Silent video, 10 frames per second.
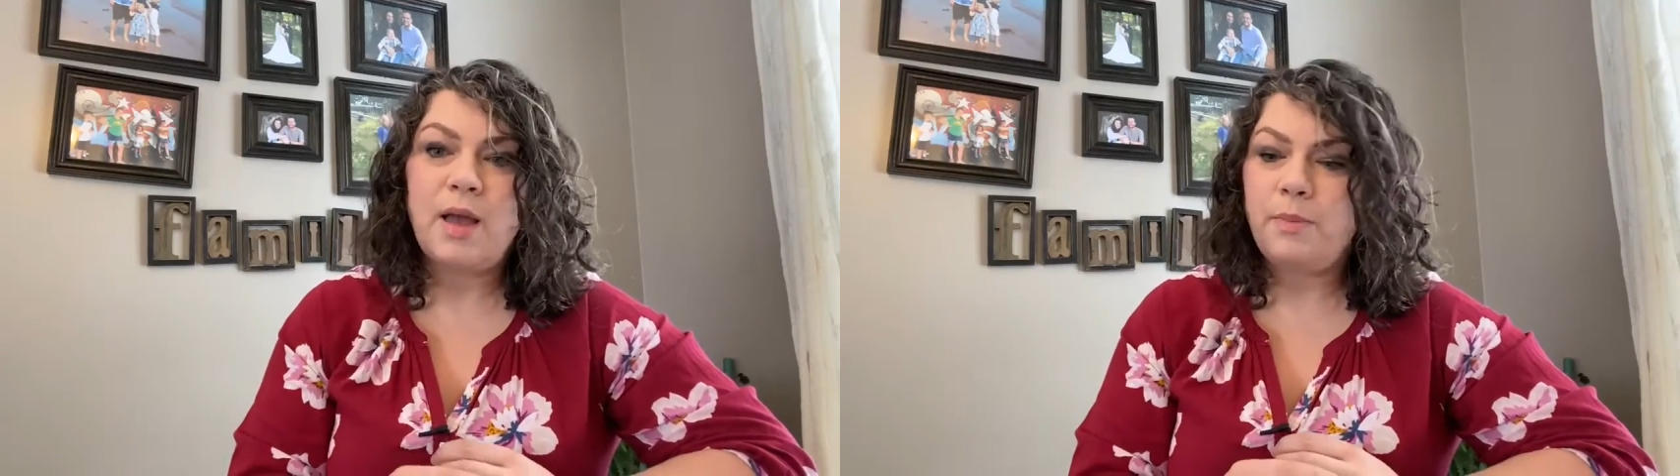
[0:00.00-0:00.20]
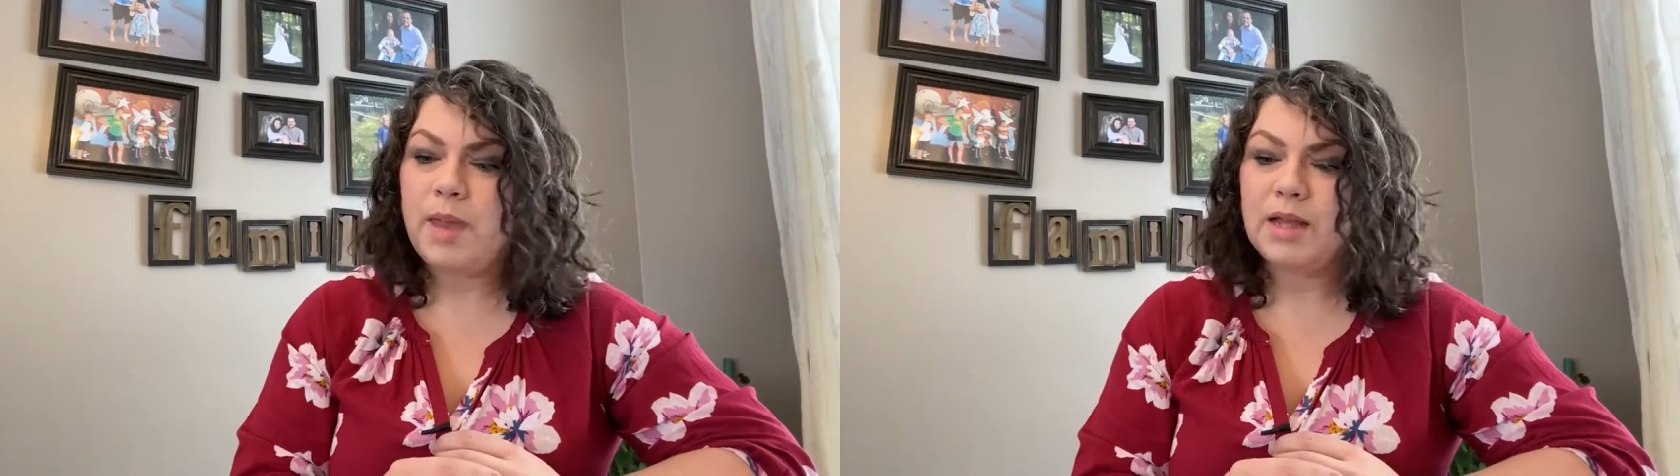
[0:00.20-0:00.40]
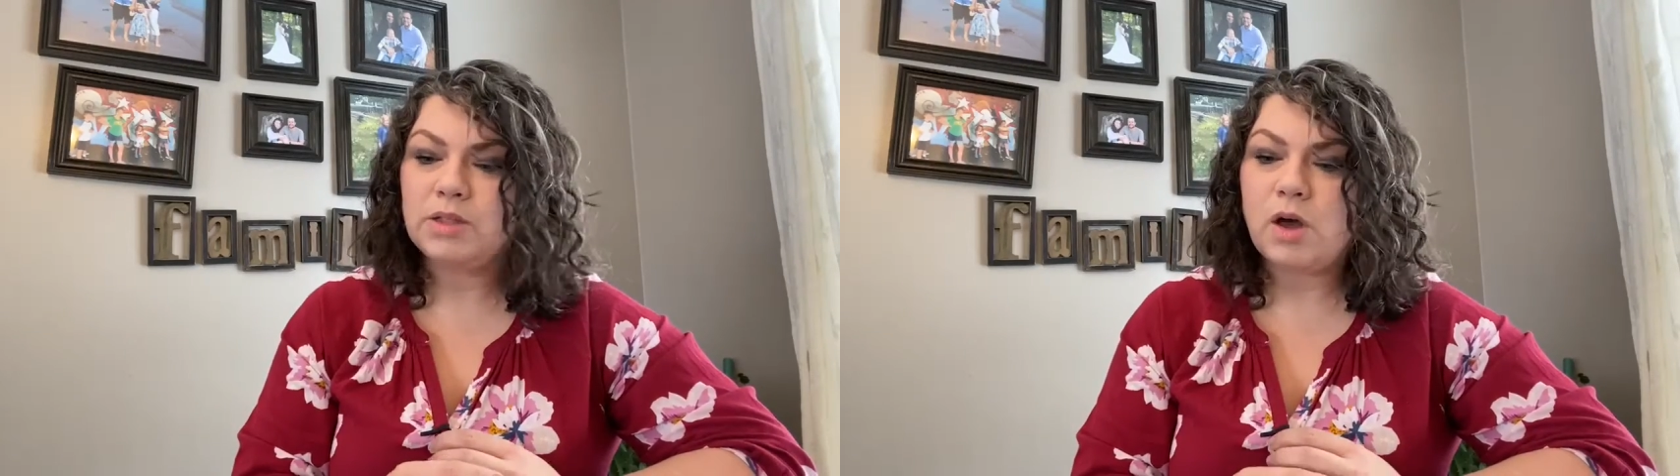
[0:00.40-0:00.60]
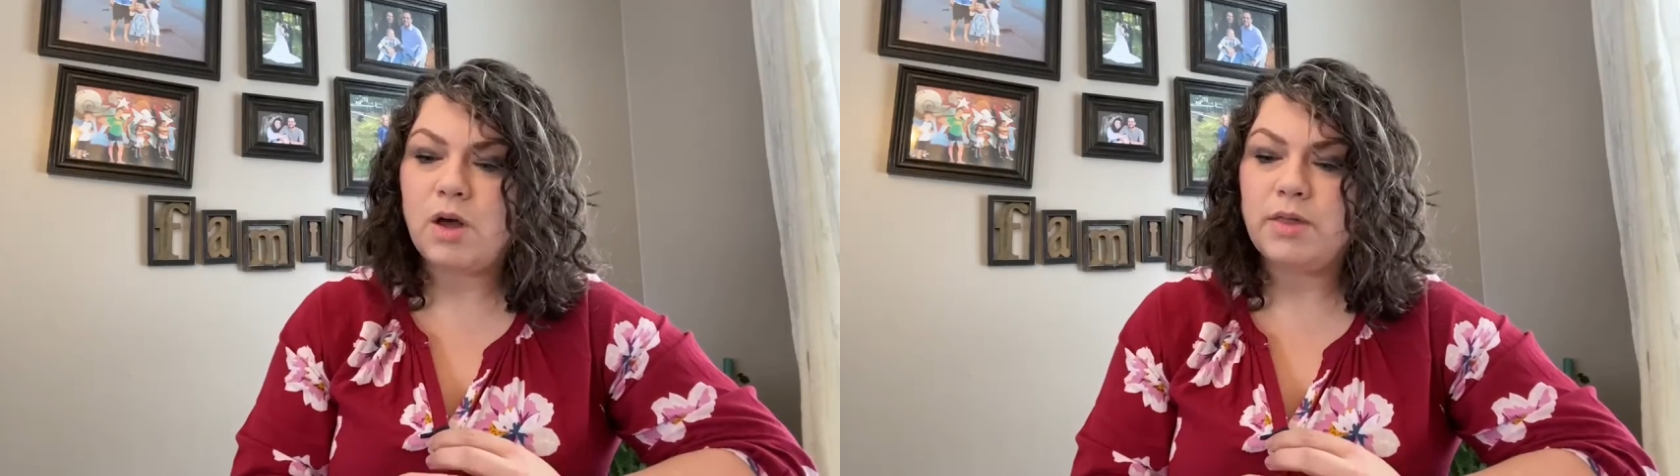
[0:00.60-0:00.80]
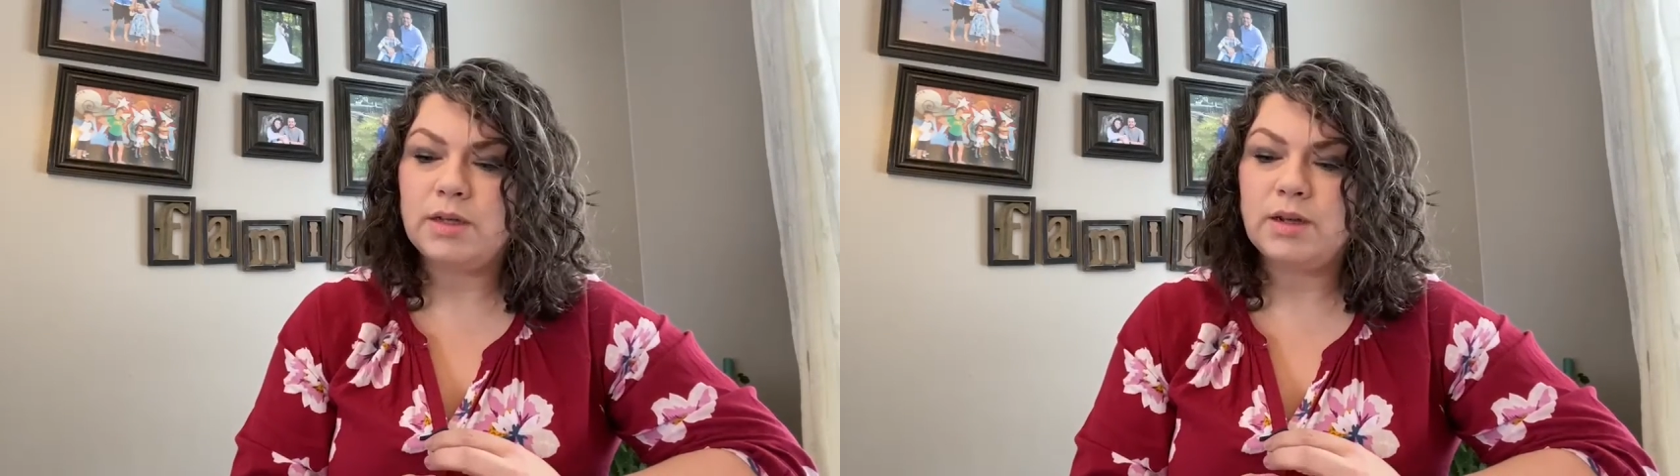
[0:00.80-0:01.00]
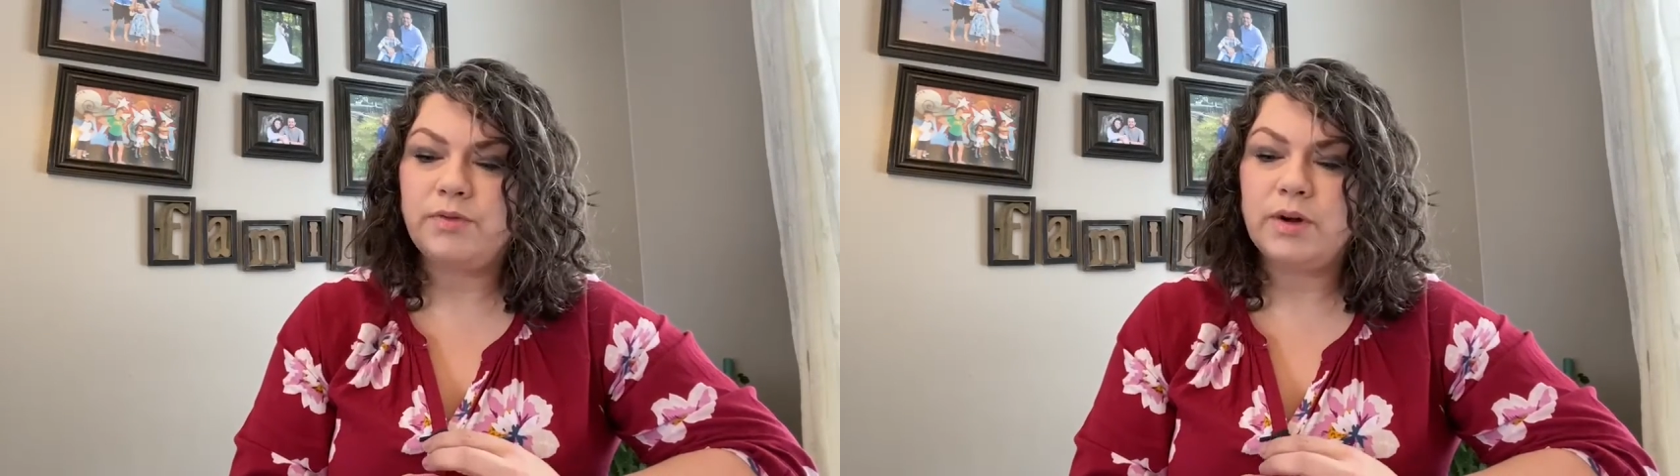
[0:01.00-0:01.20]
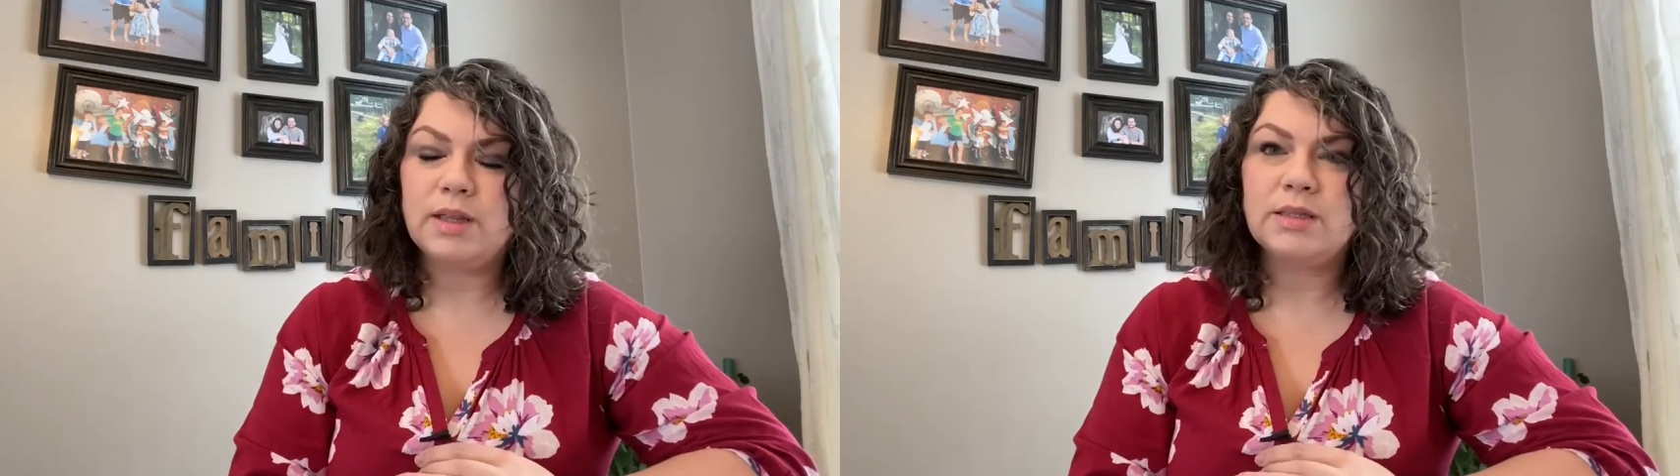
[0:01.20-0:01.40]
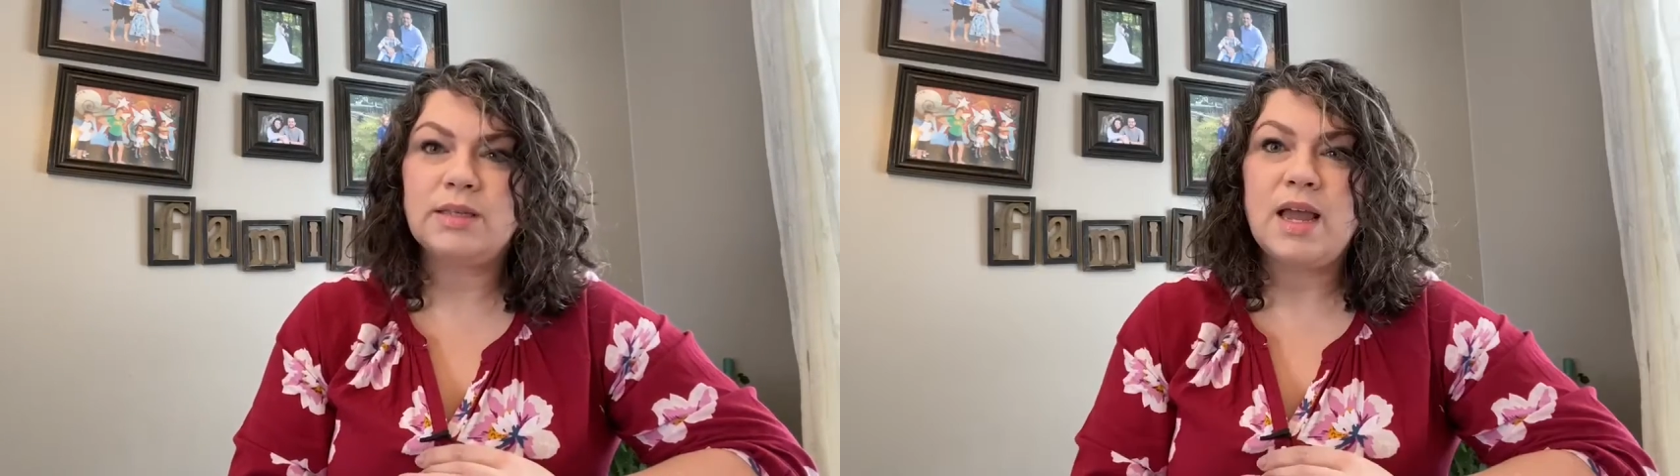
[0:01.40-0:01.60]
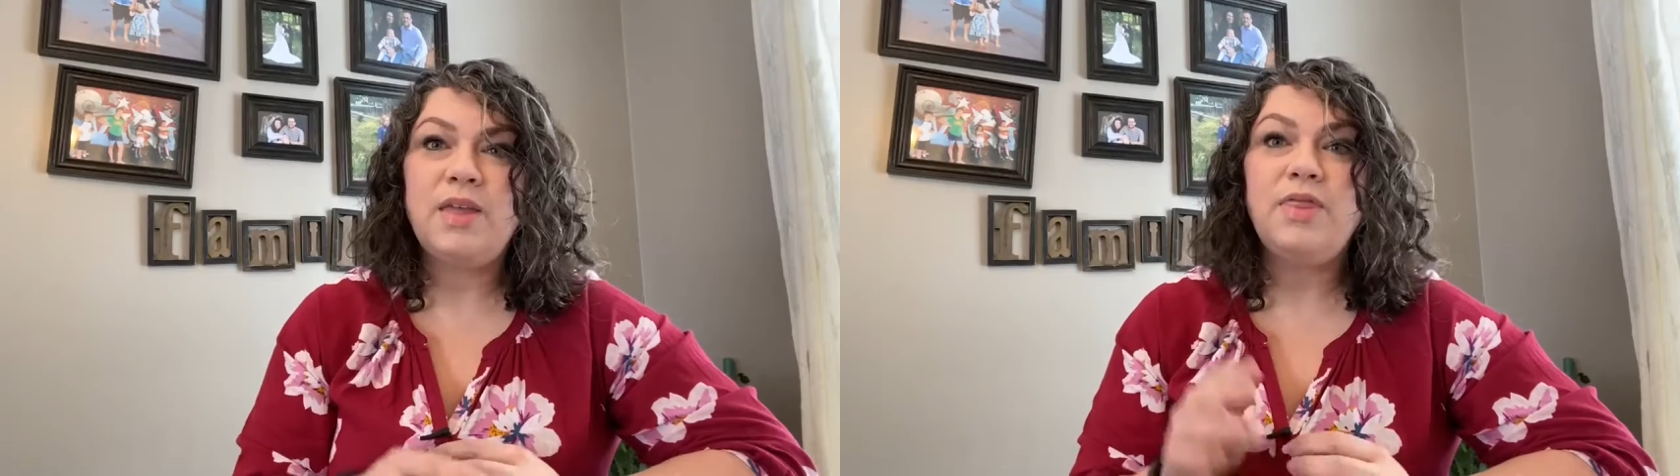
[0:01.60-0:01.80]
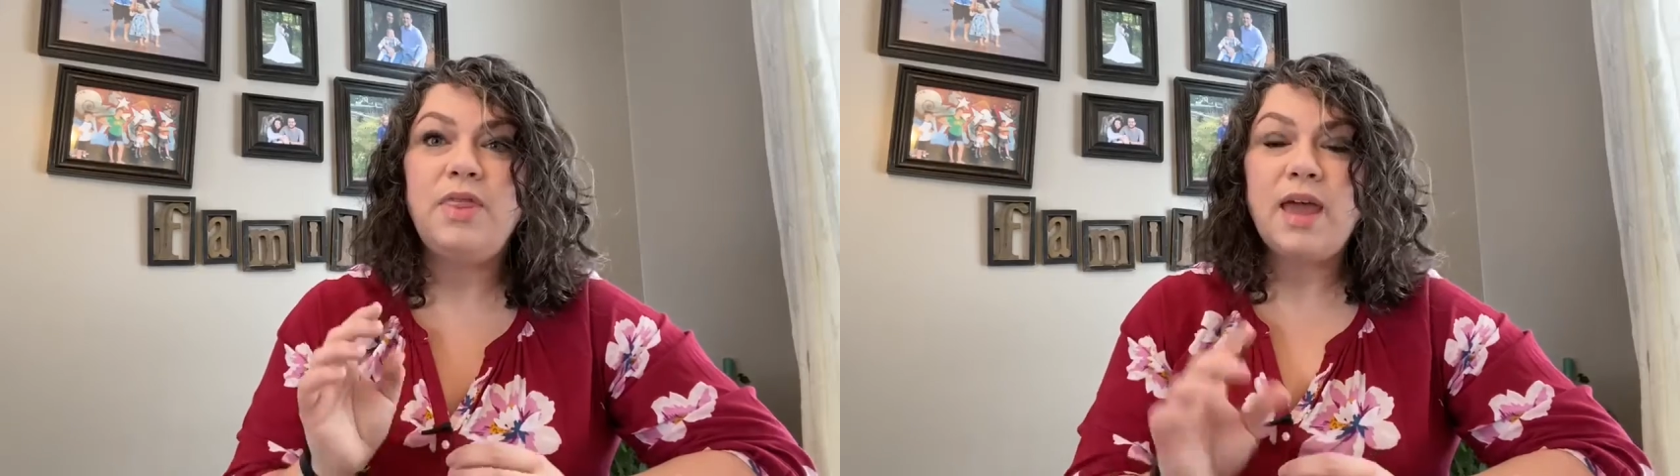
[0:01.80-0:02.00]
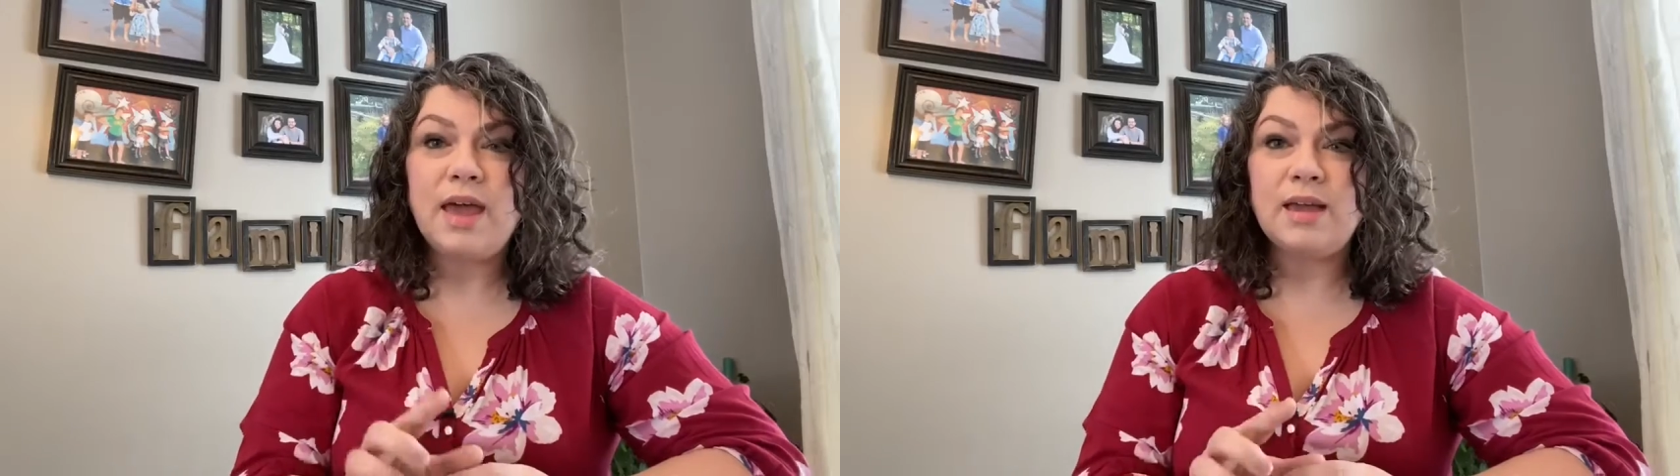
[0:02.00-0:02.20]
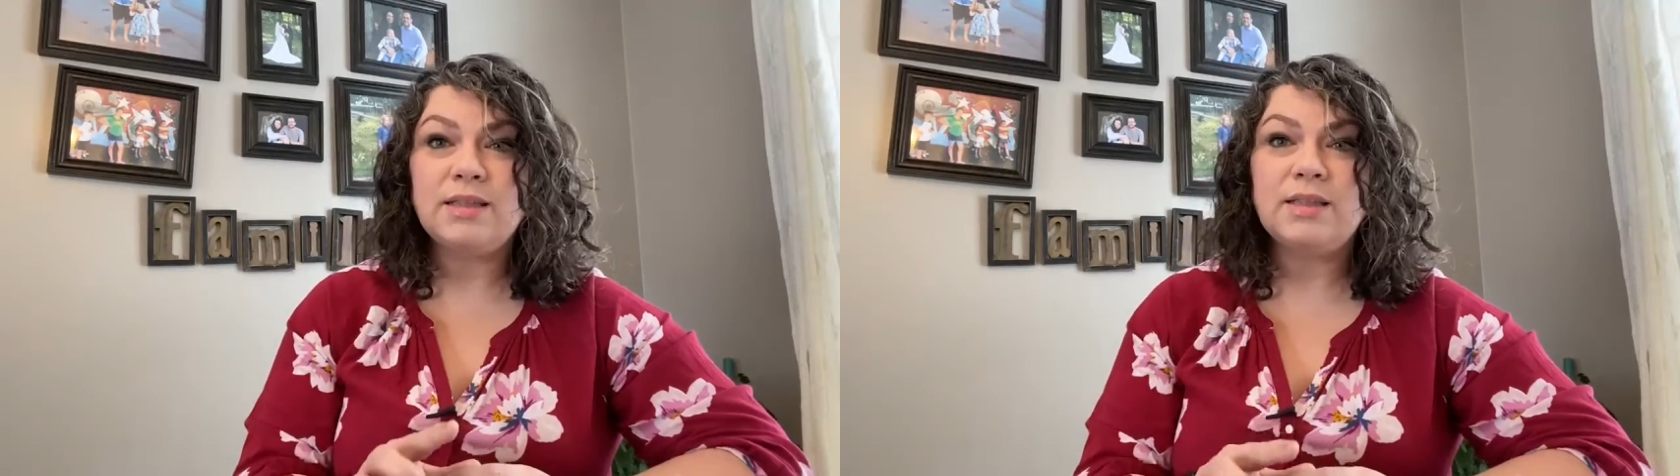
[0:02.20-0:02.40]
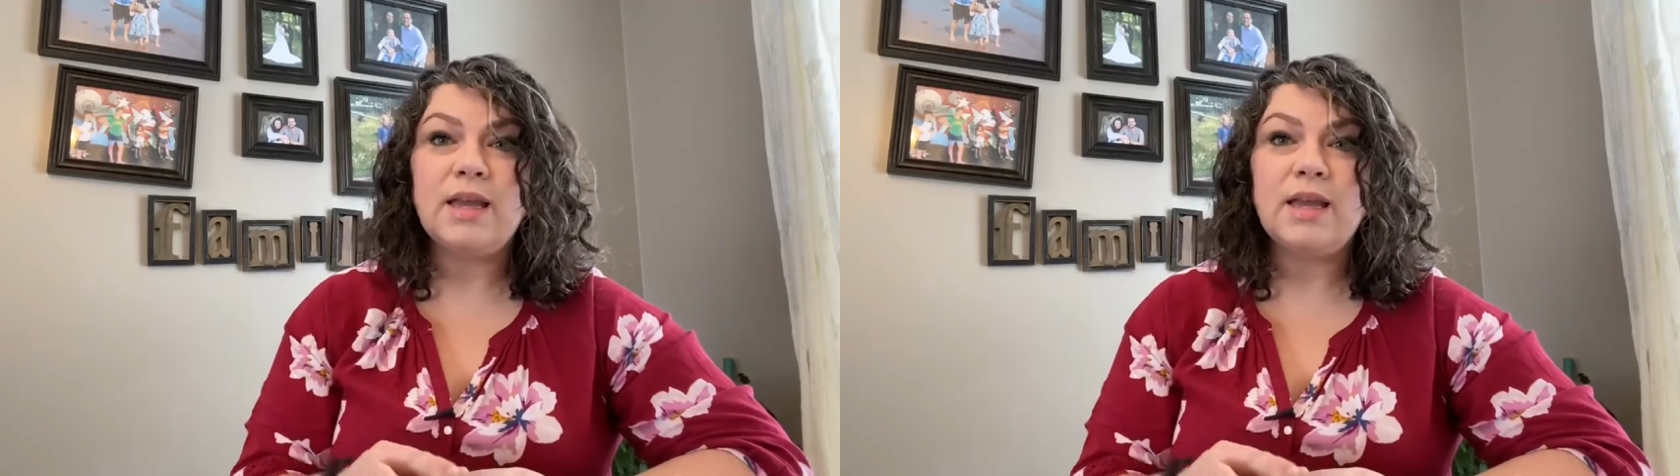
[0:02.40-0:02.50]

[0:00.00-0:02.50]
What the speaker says: makes all the difference. This